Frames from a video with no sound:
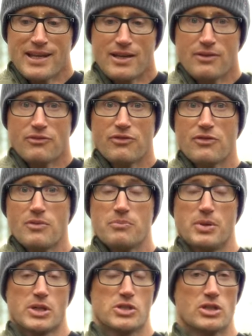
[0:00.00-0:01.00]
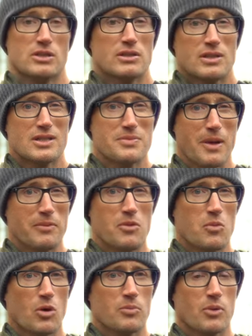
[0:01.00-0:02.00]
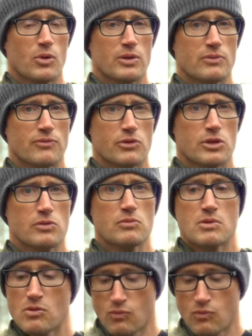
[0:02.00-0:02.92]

if budget is maybe more important for you,